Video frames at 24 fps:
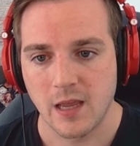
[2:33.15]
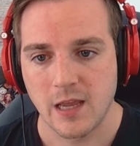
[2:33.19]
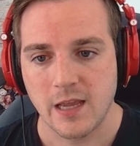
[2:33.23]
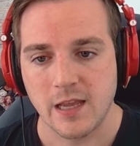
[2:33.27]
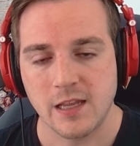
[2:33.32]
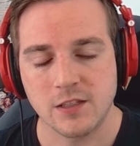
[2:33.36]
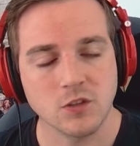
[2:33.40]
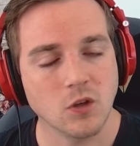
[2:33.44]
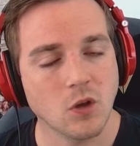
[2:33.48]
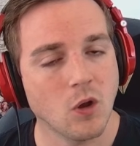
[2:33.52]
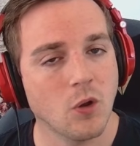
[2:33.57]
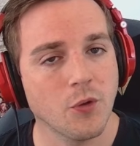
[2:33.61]

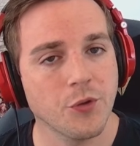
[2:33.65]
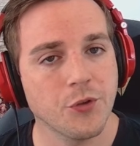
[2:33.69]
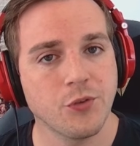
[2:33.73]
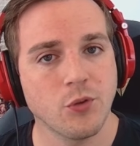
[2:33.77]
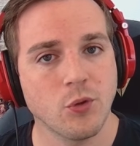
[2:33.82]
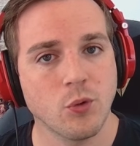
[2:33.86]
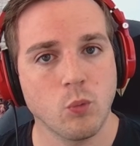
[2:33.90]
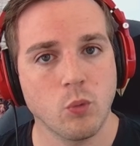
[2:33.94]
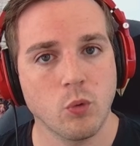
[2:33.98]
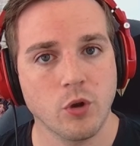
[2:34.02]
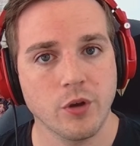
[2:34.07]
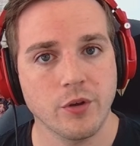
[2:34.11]
It's also
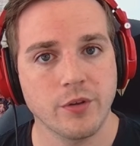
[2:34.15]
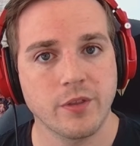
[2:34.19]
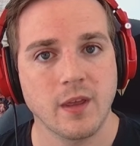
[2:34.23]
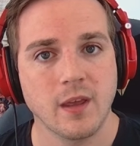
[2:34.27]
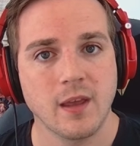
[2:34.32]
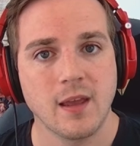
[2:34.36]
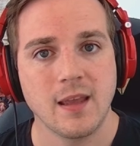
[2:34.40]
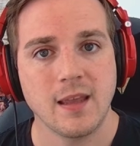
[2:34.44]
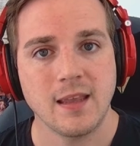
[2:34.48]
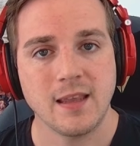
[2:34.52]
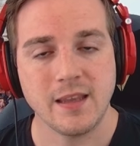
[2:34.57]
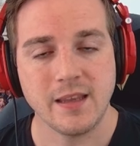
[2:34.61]
worth
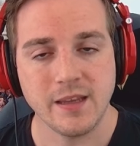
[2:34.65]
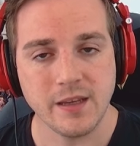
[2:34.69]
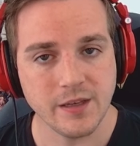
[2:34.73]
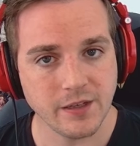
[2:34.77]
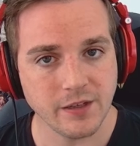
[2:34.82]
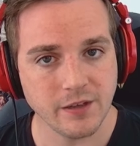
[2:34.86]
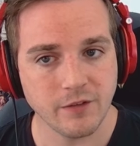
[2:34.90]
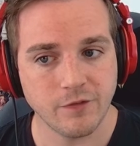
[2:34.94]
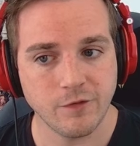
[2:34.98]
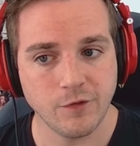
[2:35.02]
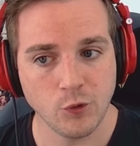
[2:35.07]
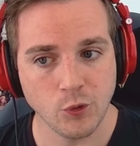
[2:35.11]

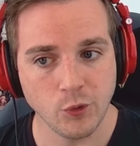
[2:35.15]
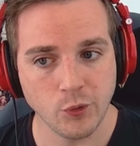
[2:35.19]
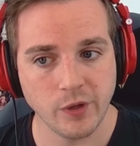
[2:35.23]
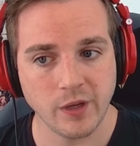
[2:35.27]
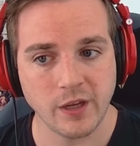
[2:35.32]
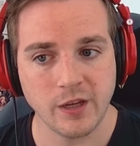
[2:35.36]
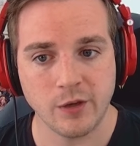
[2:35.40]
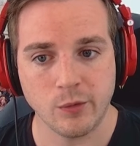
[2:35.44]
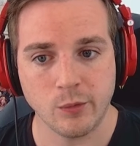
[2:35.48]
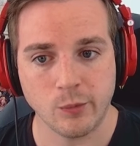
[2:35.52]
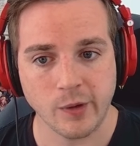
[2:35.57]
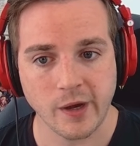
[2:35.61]
eating food
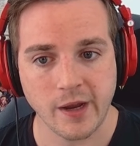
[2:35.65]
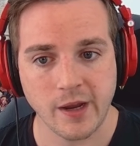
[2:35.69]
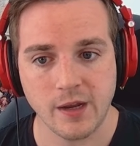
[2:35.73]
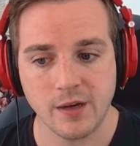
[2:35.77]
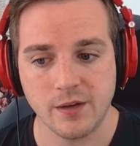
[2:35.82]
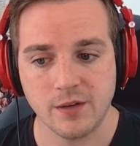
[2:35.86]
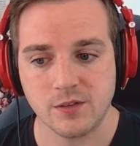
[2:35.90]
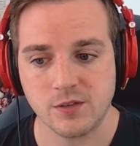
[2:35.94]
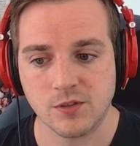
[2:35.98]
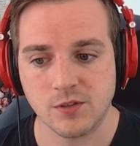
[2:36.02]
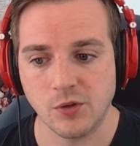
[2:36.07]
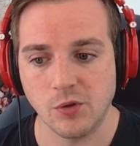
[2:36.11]
in
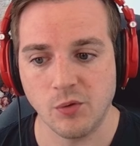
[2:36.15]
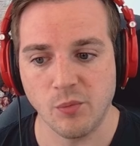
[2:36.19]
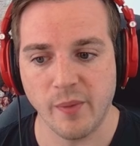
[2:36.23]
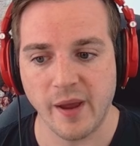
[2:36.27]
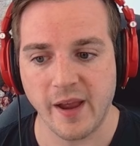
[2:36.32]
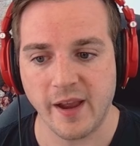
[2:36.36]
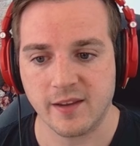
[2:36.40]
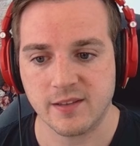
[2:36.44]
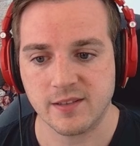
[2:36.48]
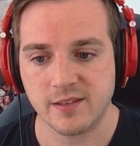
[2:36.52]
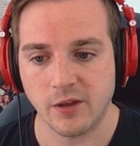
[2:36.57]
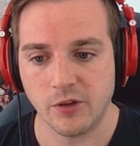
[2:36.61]
Raid so you
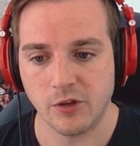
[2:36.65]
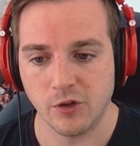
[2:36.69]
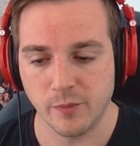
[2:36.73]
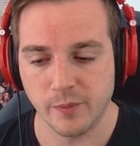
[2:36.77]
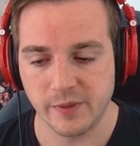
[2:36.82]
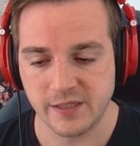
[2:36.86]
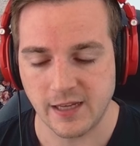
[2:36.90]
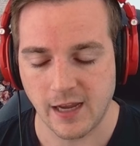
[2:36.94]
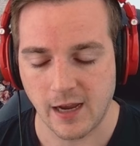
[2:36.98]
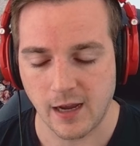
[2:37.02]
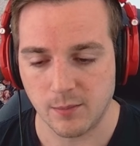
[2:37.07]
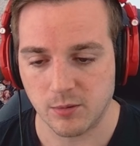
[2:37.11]
max out your
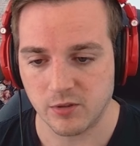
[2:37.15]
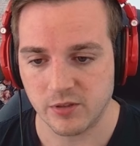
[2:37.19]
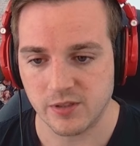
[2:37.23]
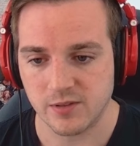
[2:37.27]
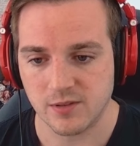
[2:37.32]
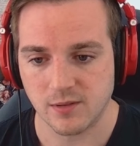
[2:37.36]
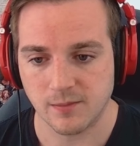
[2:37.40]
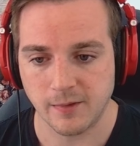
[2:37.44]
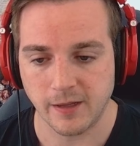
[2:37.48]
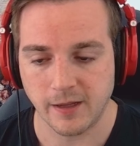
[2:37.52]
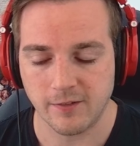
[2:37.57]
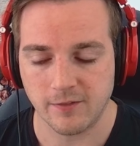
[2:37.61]

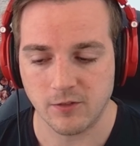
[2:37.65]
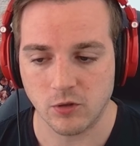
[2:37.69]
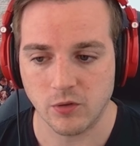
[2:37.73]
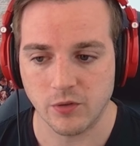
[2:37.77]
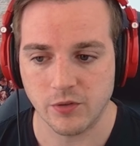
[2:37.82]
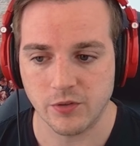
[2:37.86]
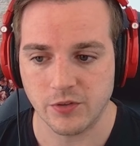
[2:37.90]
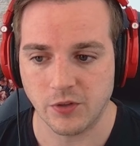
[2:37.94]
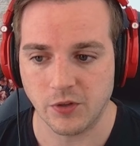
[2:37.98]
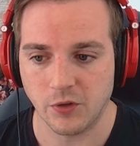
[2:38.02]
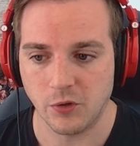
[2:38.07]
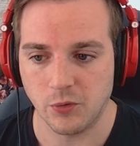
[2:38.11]
metabolism level
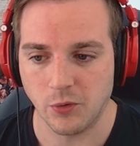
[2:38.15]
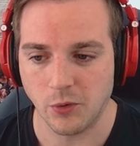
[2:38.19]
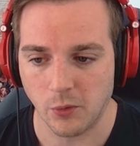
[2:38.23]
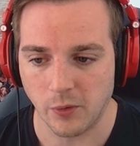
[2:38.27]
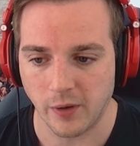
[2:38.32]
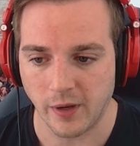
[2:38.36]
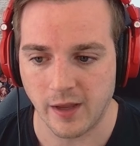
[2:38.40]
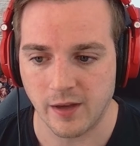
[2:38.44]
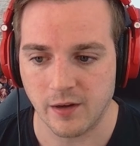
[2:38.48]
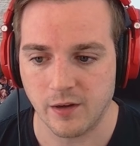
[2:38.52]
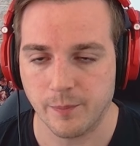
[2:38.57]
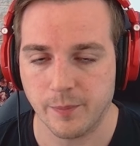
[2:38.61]
so you don't
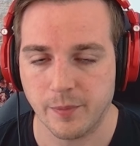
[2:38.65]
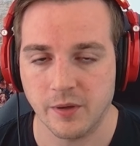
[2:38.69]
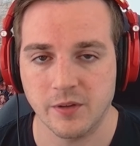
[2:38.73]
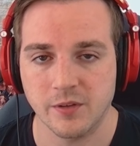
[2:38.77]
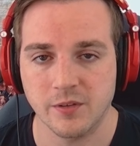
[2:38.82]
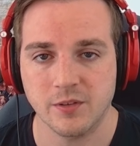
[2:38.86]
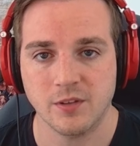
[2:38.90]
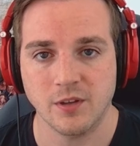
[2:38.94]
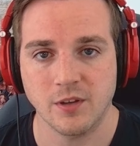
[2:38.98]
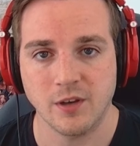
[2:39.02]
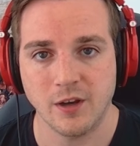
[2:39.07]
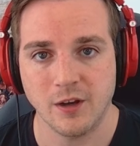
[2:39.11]
end up in a
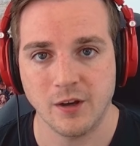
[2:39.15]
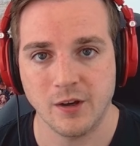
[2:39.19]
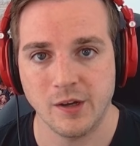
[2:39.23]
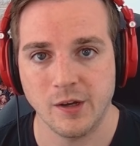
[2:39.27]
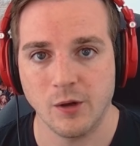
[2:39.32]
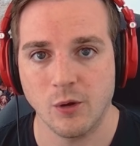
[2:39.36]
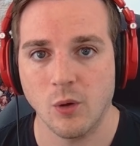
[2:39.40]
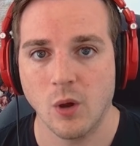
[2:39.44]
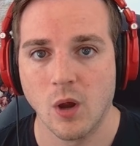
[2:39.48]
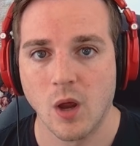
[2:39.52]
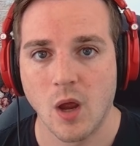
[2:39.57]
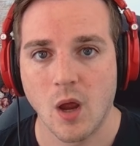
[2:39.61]

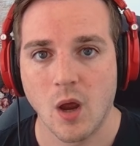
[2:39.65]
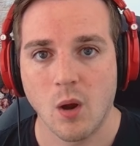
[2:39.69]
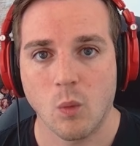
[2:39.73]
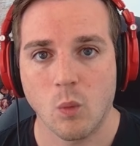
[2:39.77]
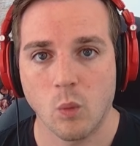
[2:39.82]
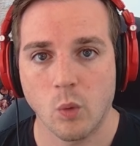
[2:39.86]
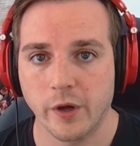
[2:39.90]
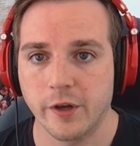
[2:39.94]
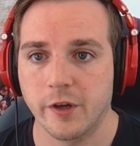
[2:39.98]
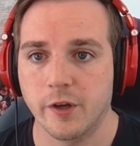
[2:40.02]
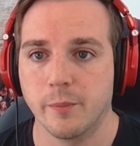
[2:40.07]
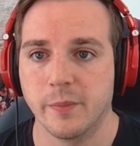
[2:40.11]
scenario
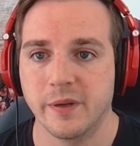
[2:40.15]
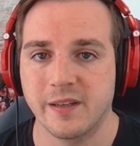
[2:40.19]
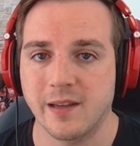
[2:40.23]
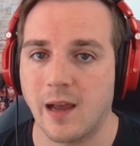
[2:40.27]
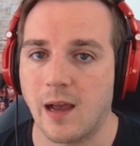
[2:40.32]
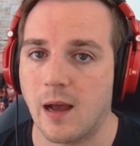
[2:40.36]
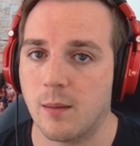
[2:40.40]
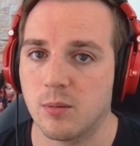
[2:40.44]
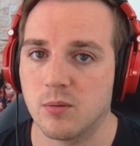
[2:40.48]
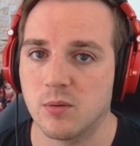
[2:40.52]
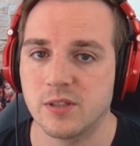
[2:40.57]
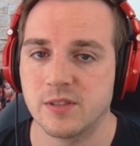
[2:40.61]
where your
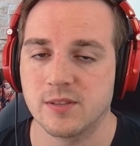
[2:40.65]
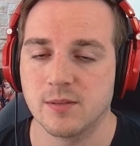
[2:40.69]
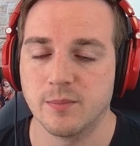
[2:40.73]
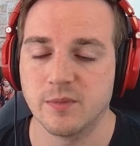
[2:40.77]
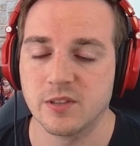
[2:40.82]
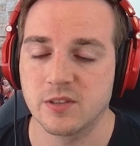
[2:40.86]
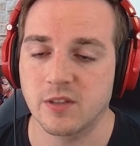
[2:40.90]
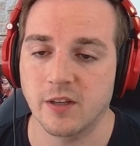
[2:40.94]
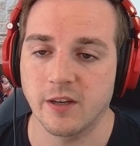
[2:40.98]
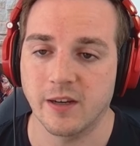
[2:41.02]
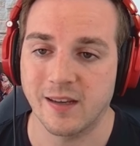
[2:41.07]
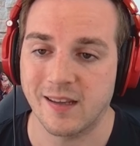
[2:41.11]
metabolism
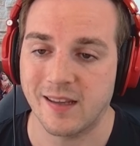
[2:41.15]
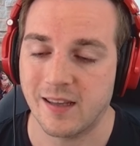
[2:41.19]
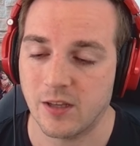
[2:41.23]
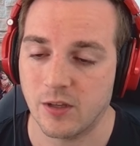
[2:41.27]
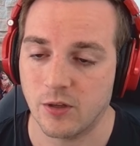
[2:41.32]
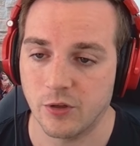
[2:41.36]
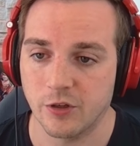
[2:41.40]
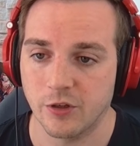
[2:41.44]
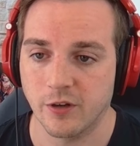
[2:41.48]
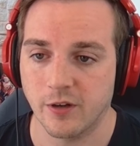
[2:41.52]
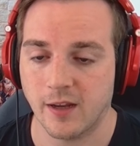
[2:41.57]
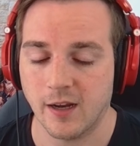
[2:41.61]
is going to kill
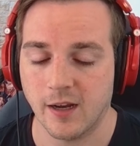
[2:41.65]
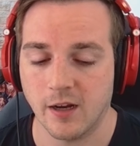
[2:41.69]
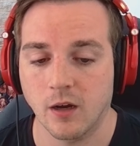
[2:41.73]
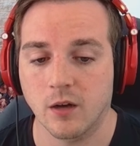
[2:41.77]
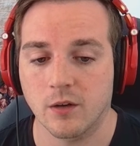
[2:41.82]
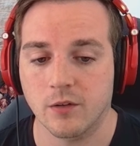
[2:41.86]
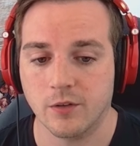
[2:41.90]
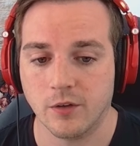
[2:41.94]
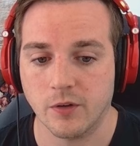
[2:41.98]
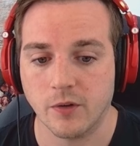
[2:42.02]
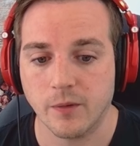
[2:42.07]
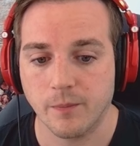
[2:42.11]
your
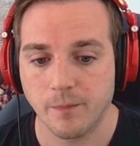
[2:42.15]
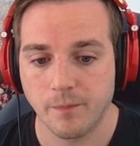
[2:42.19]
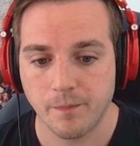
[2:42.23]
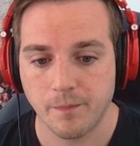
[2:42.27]
character.